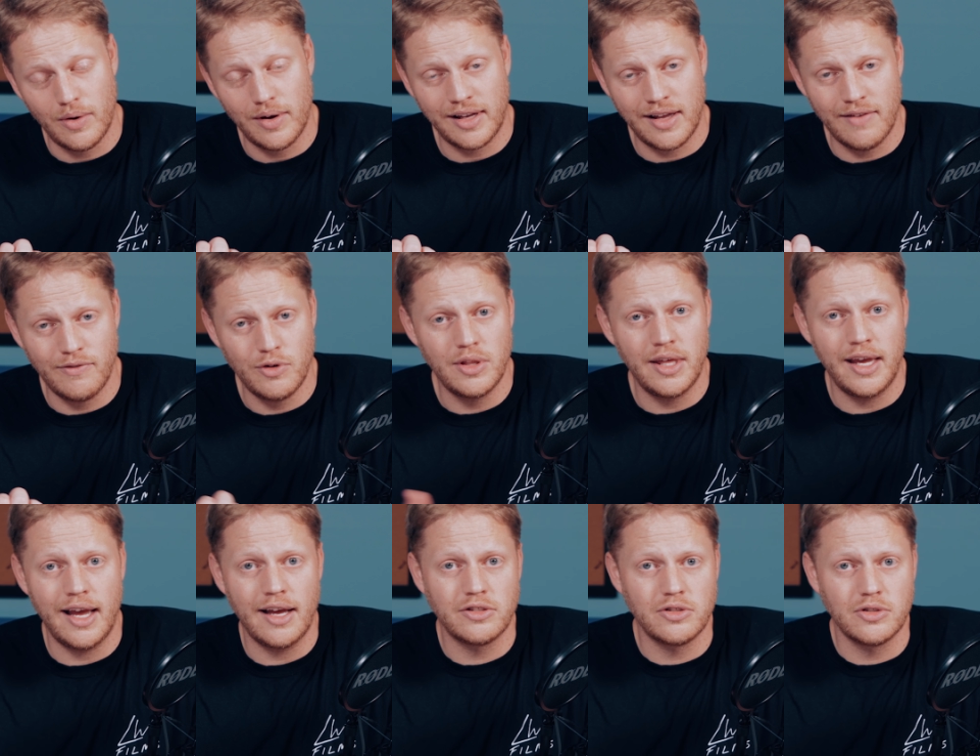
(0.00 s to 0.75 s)
give you
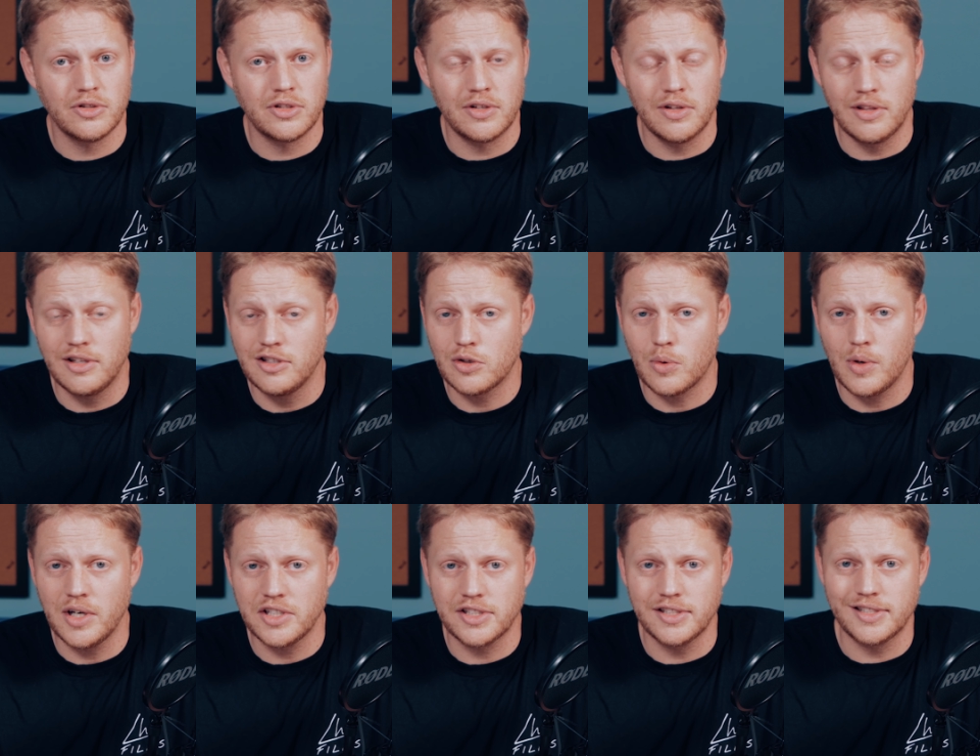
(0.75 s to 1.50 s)
the answers to these
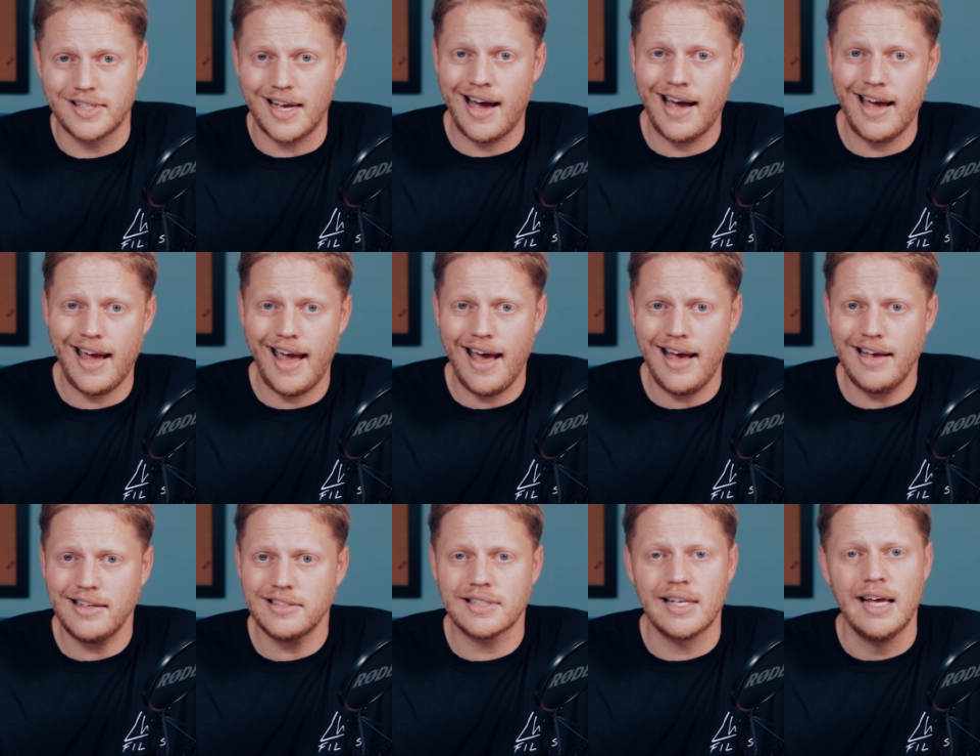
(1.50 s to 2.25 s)
questions I
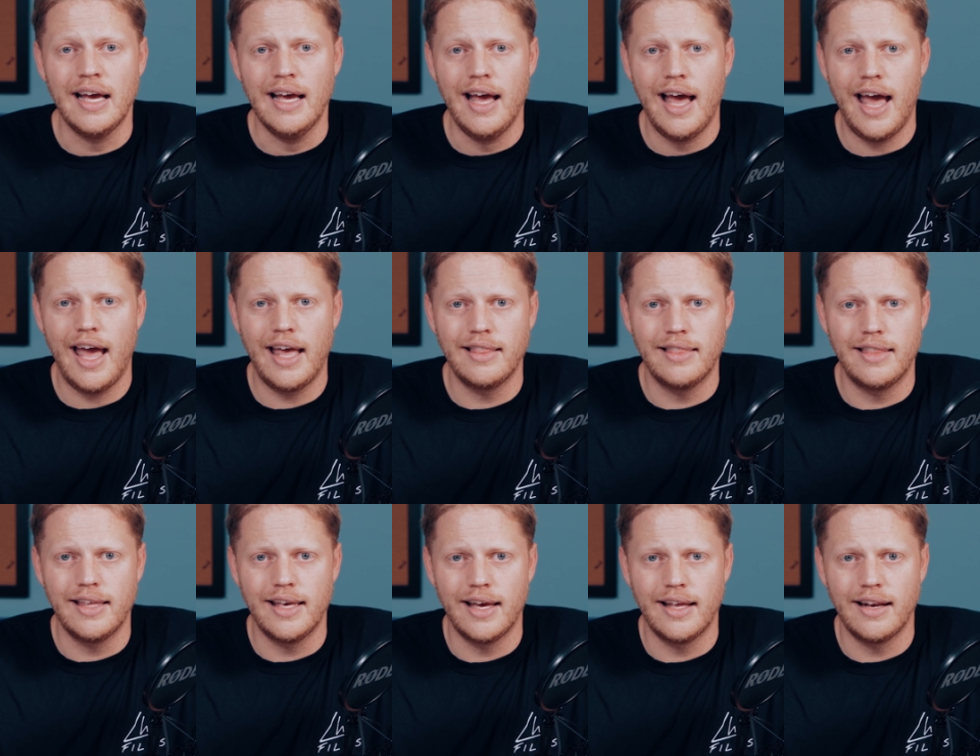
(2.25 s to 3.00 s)
asked,
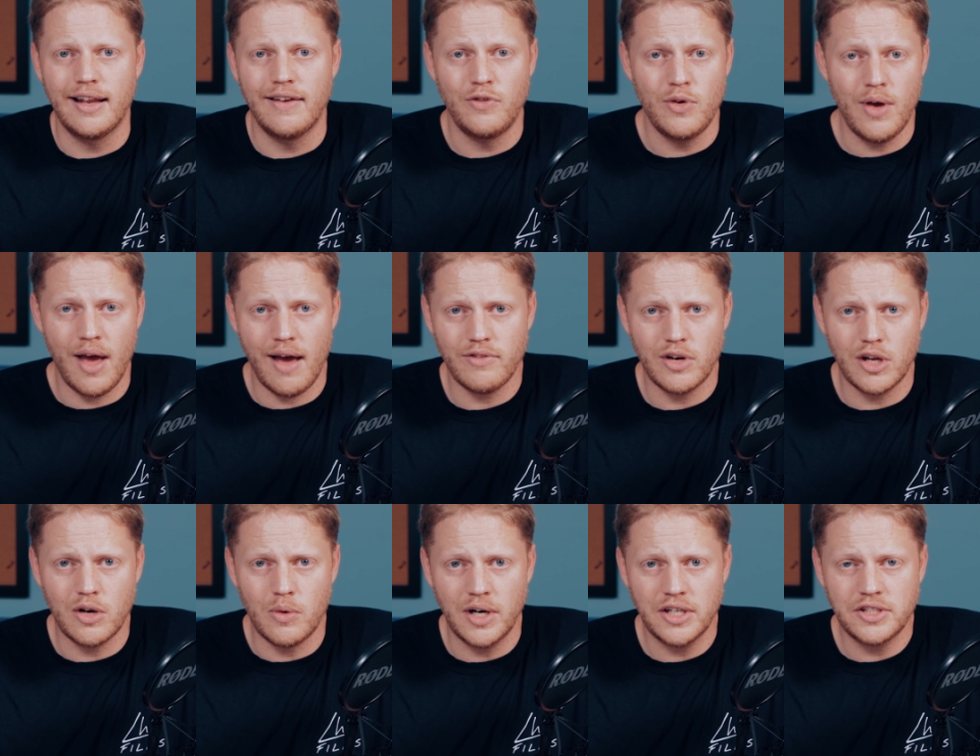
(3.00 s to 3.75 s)
and then if you have
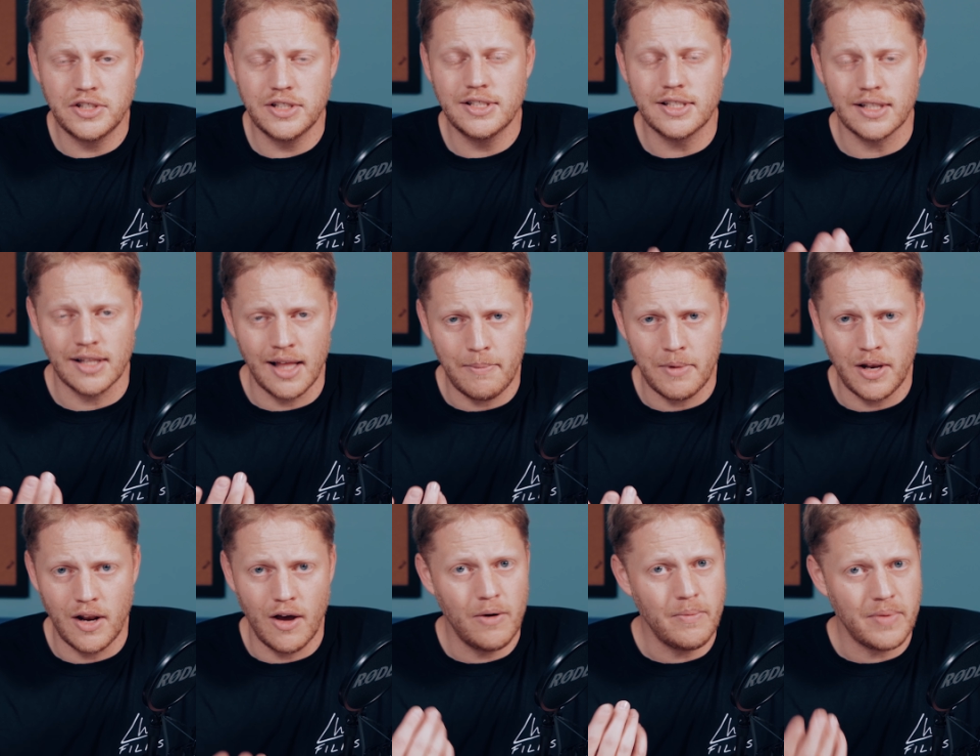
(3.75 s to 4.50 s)
any questions, let
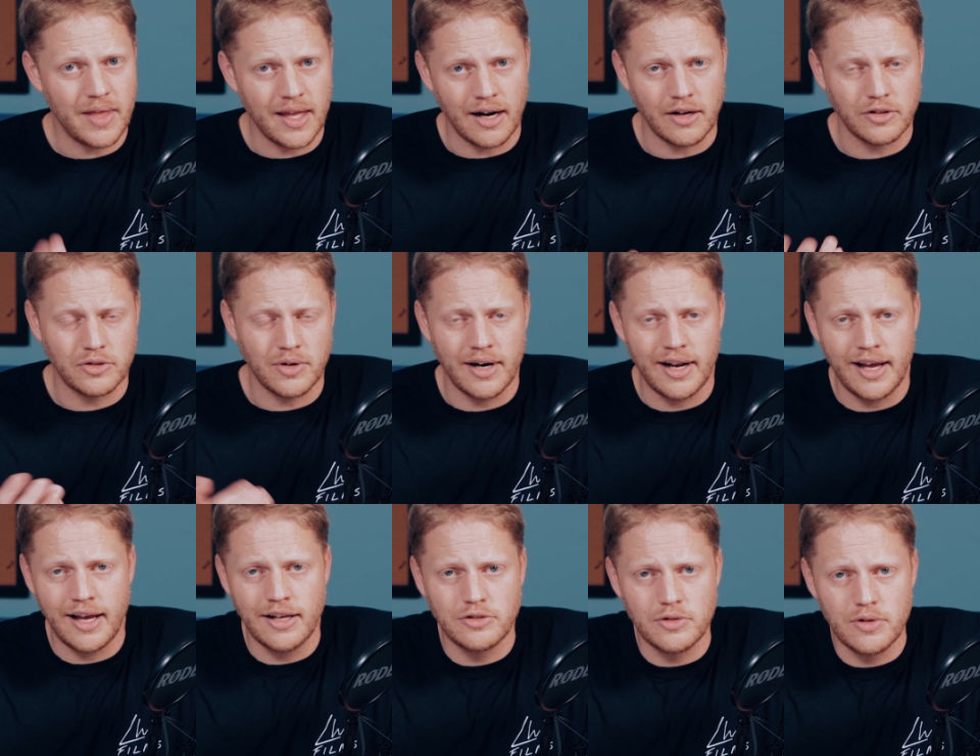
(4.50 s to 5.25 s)
me know and I'll try
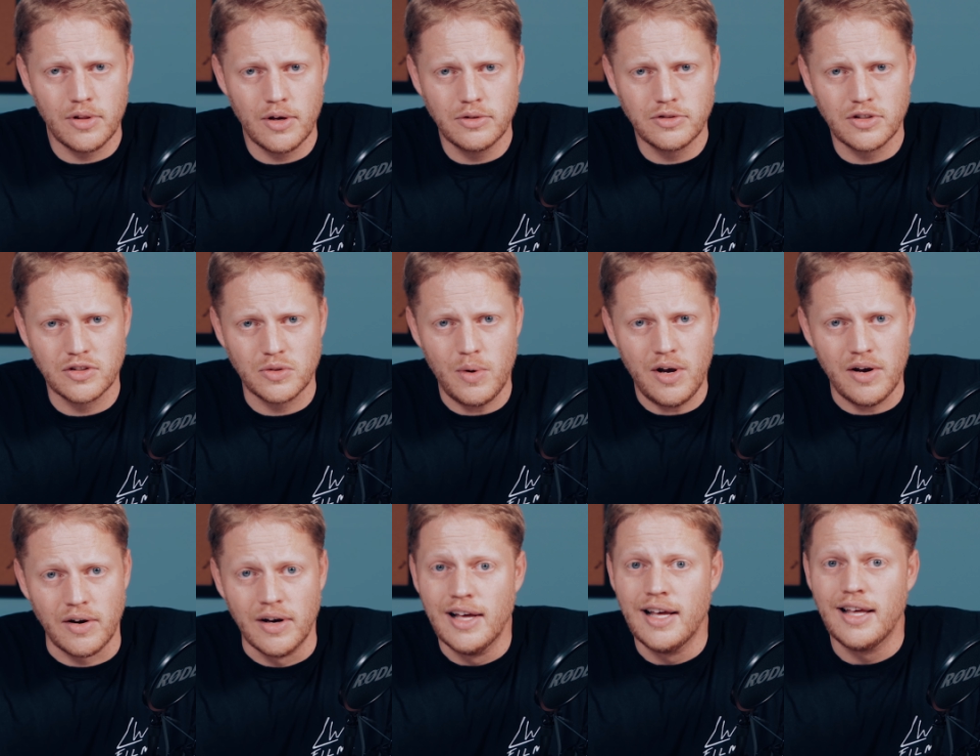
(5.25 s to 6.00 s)
to answer those as
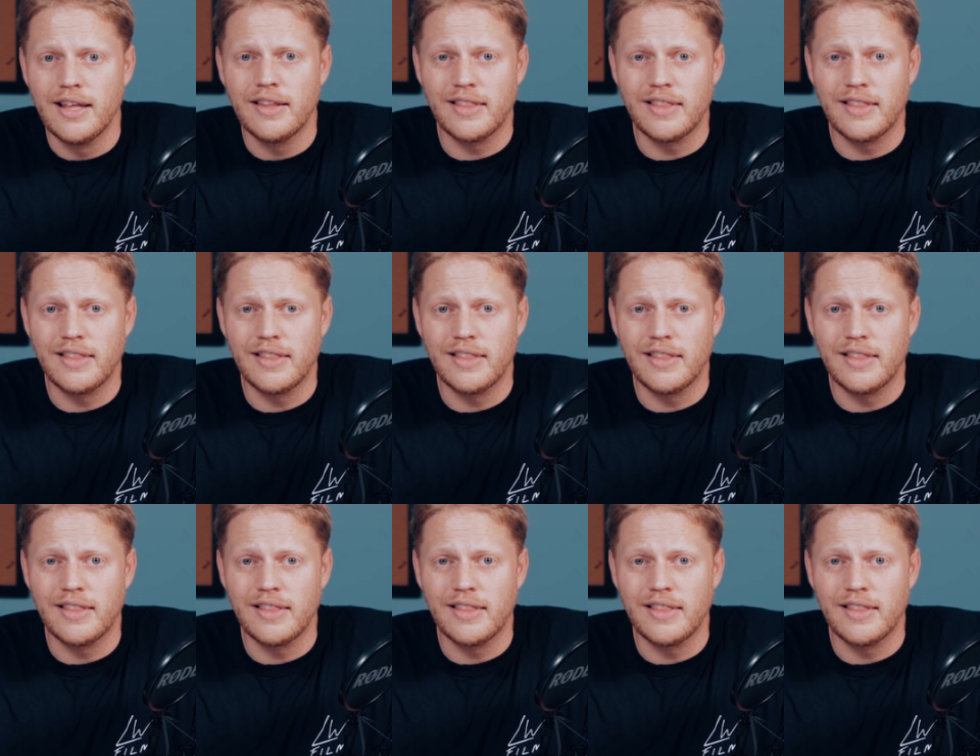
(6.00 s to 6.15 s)
well.